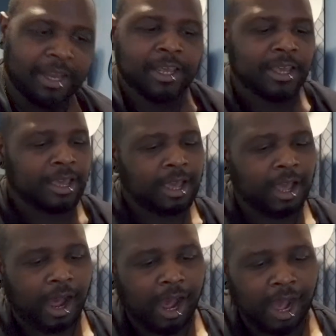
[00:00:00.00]
it.
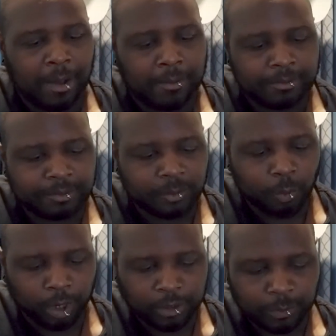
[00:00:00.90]

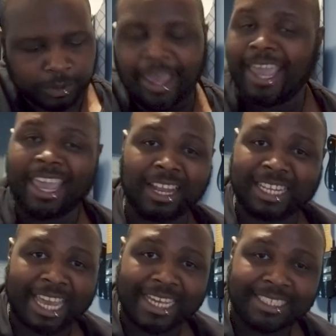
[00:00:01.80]
Worked with
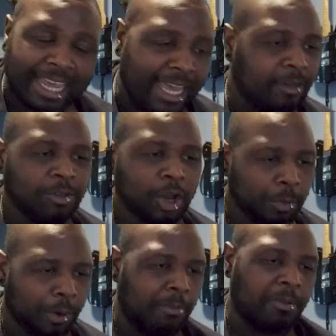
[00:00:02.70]
ALEXA,
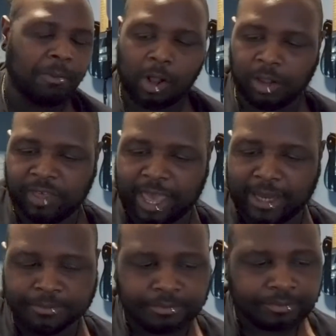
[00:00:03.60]
no problem, all of that.